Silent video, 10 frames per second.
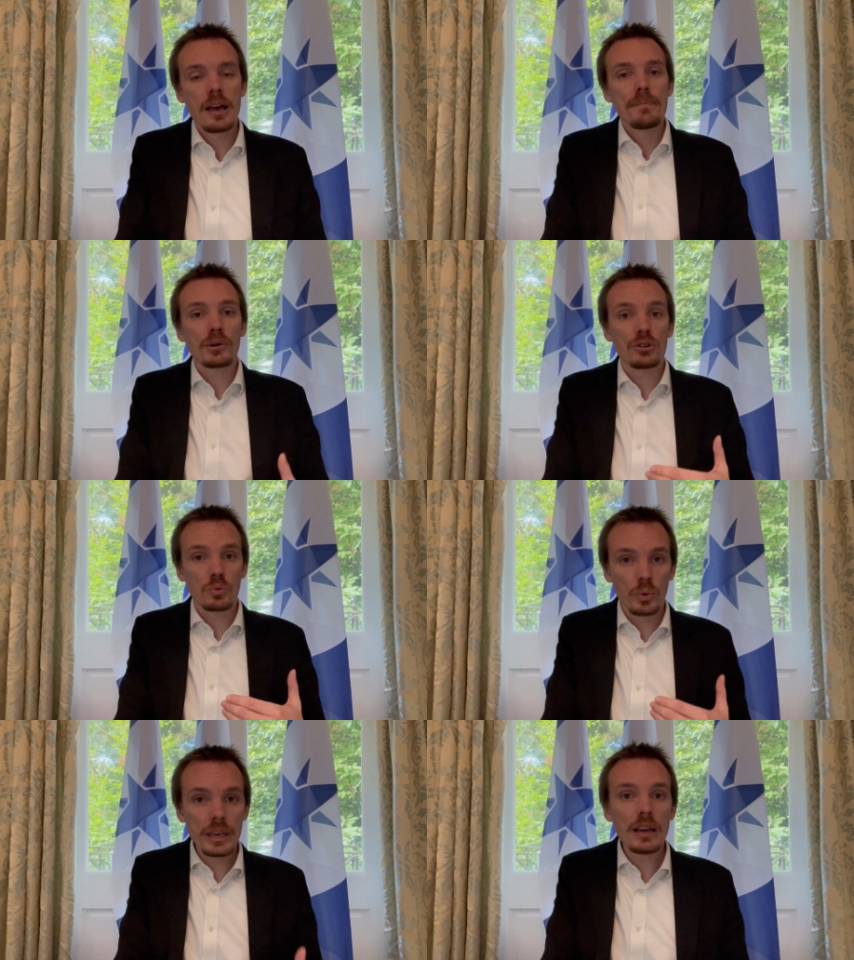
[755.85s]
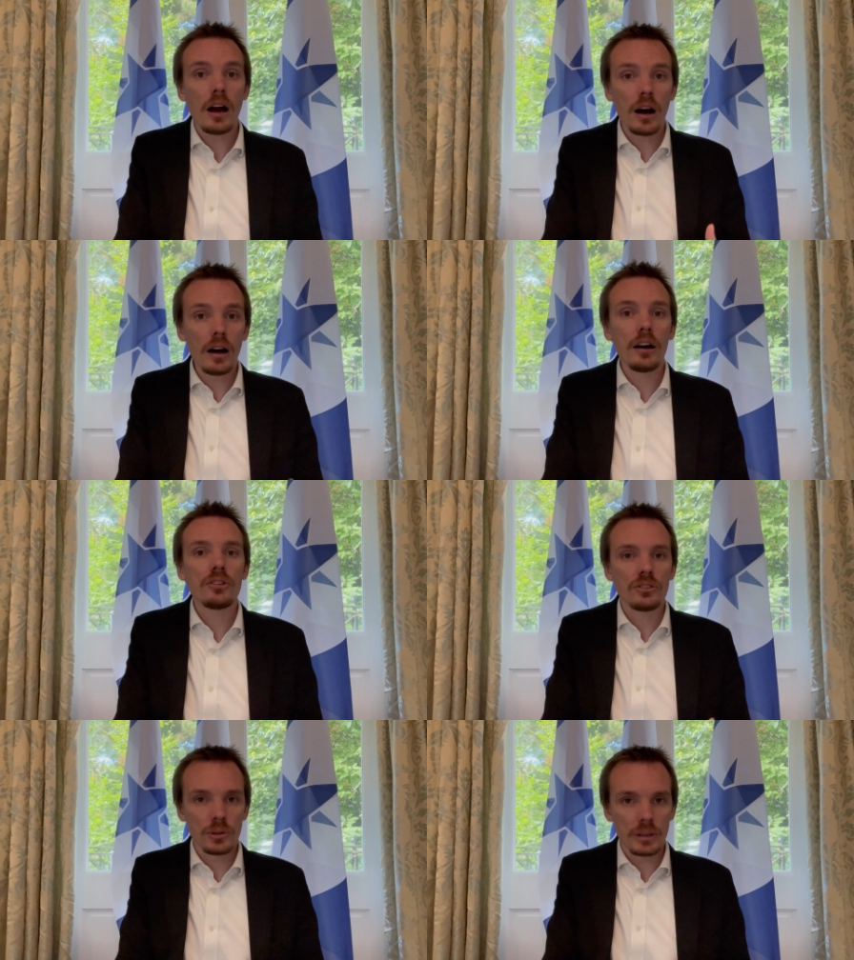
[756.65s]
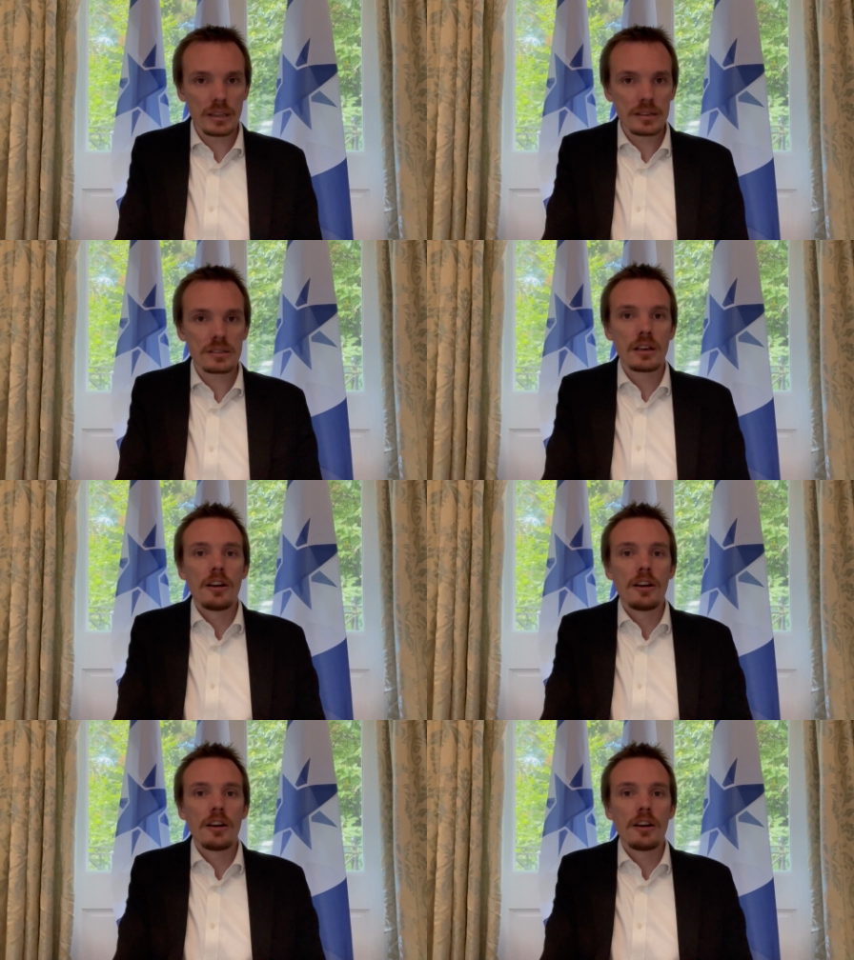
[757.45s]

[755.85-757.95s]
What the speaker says: because we are doing this.